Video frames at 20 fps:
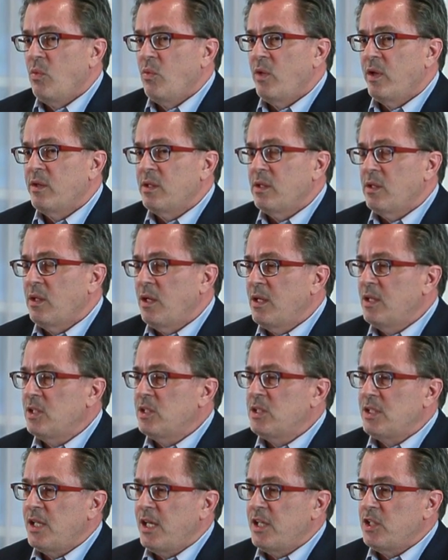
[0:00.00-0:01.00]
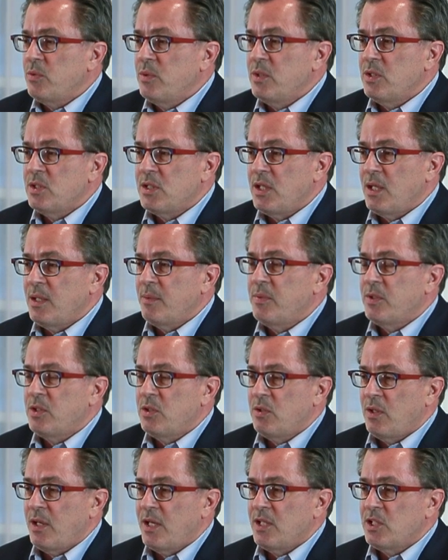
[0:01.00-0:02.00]
Well, the law says when you set up a
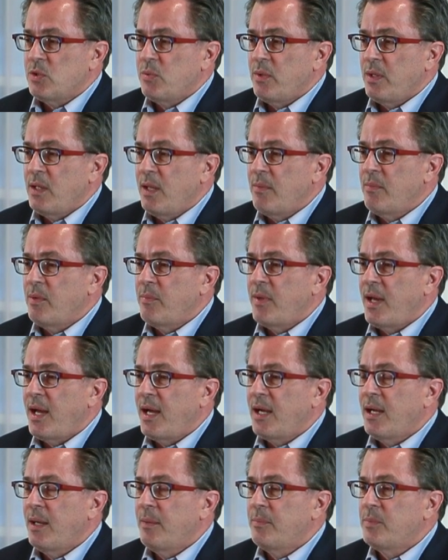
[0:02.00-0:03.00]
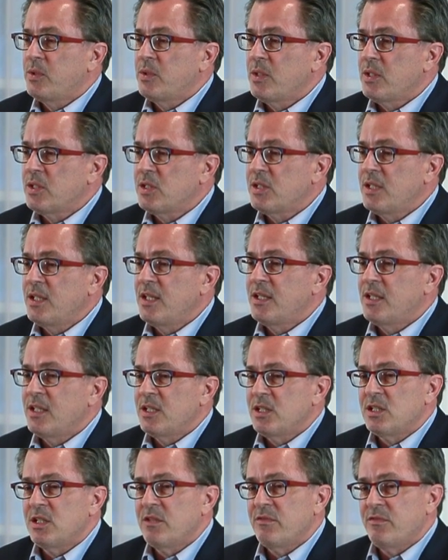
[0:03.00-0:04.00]
trust where you name a backup trustee,
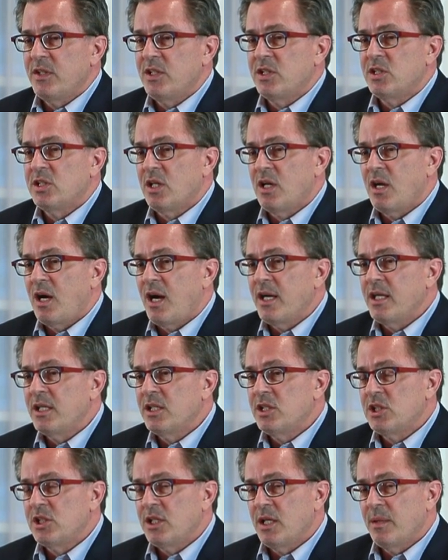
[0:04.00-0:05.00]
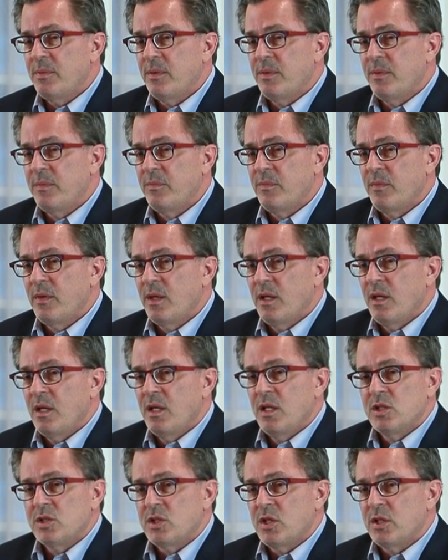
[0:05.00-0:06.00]
this defeats a guardianship.
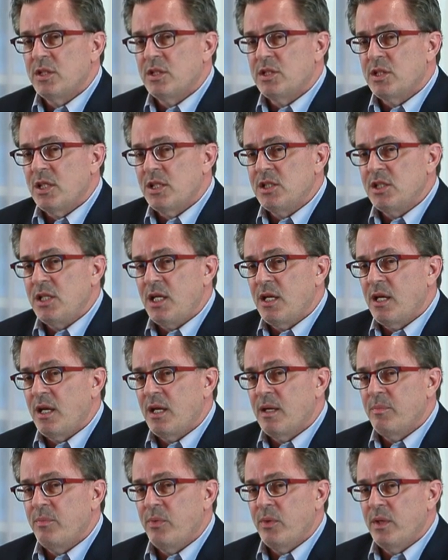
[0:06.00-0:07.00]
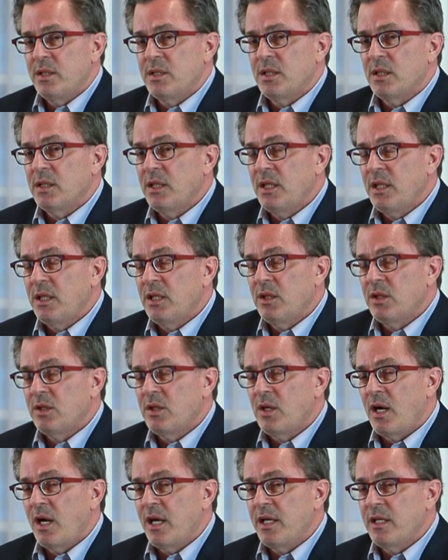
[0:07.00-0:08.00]
So the judge cannot appoint a legal
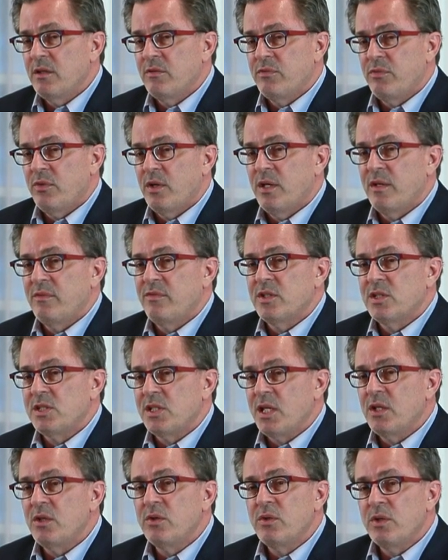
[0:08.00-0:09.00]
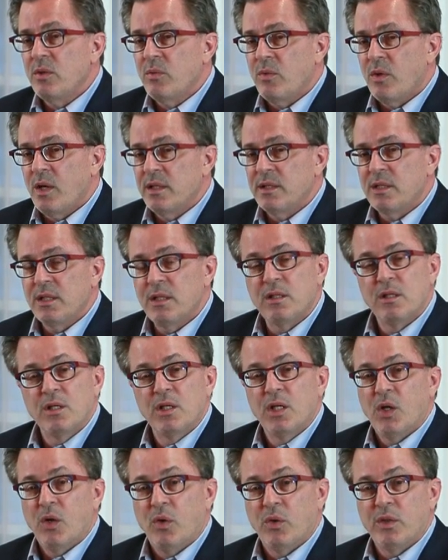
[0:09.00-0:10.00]
guardian for you if you said who you wanted,
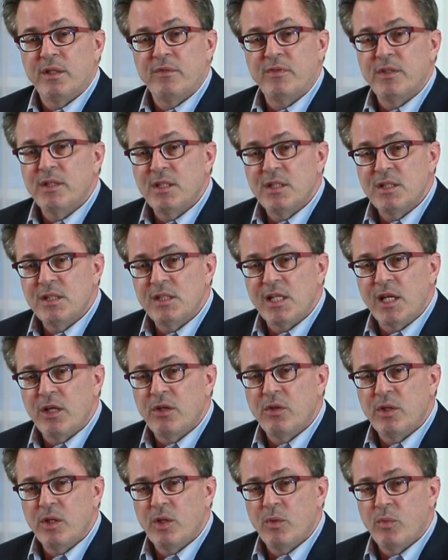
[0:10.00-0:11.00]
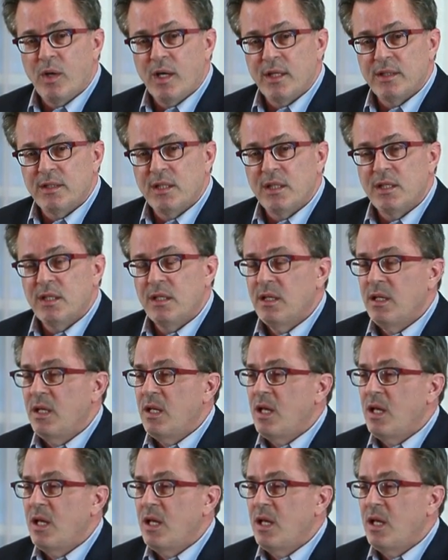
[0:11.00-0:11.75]
only if you didn't say who you wanted.